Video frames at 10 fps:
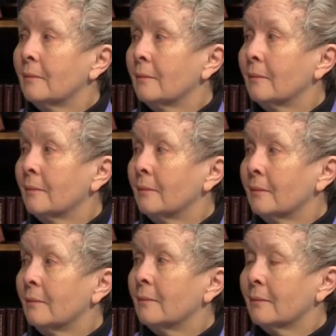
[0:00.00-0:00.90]

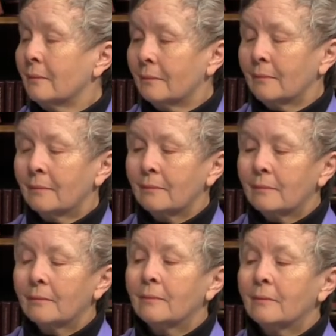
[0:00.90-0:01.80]

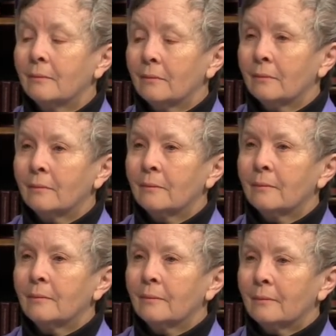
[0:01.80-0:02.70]

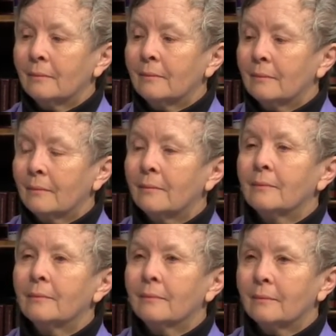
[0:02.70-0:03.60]

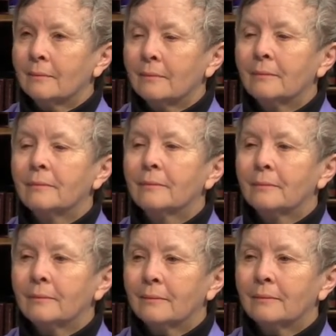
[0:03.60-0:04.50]

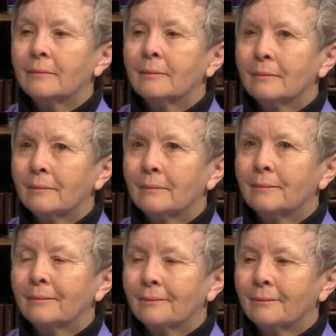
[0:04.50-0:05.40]

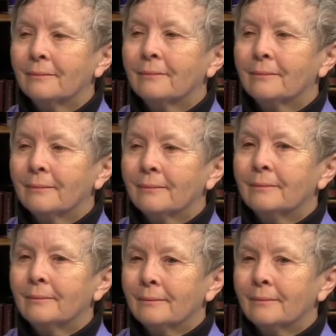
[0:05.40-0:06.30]

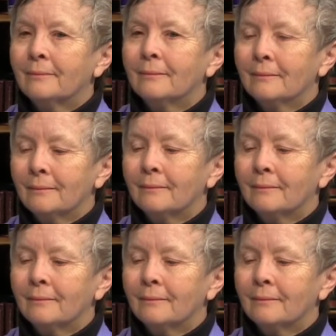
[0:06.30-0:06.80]
No words are spoken by the person on screen.